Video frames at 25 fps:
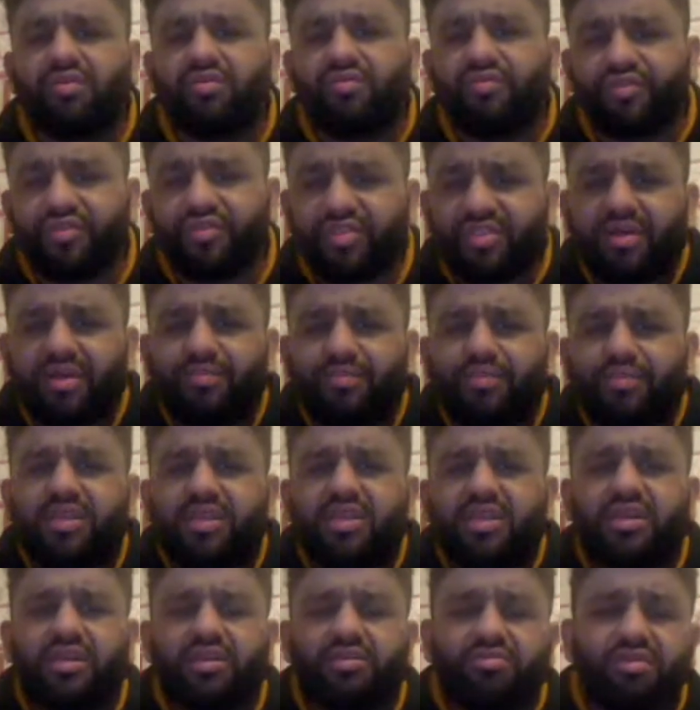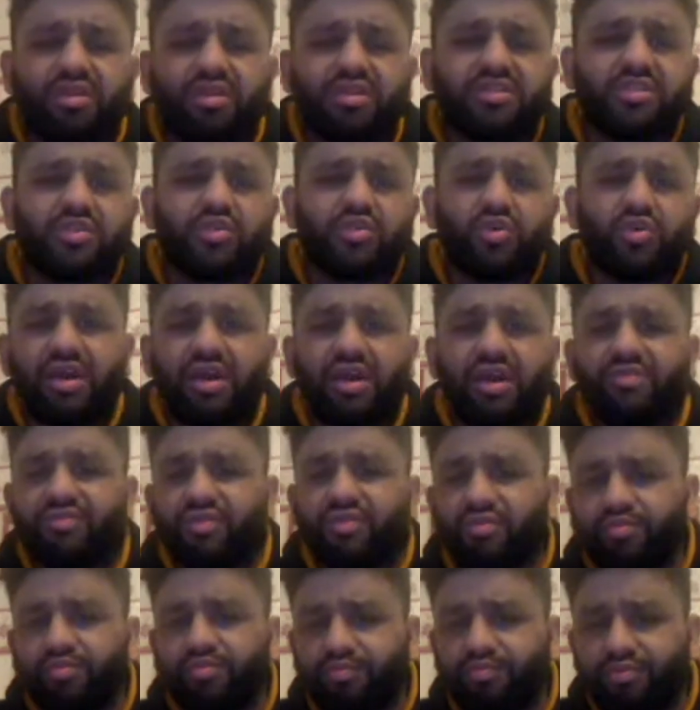for that particular reason, you have
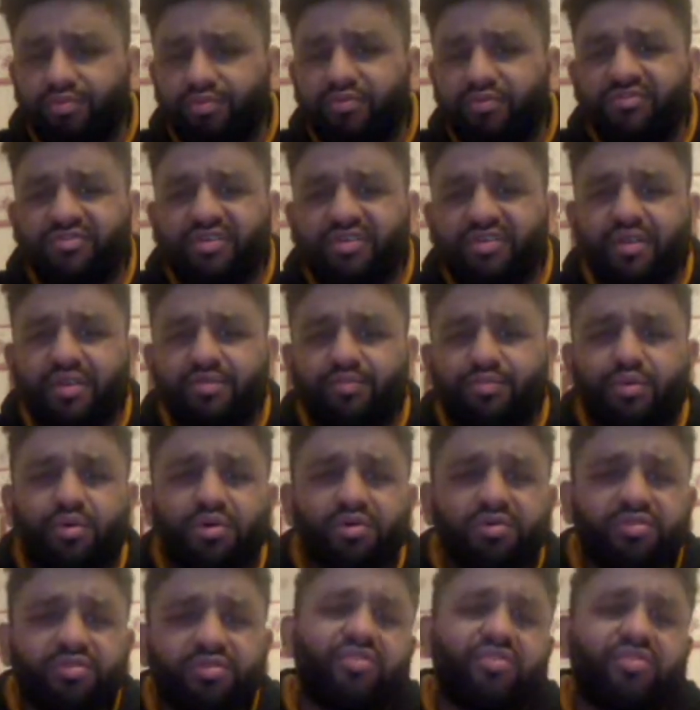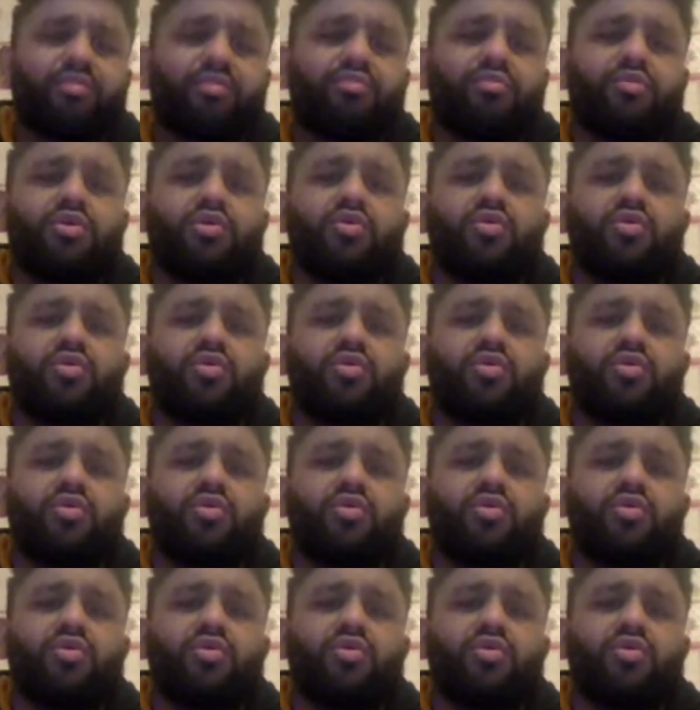to provide both of them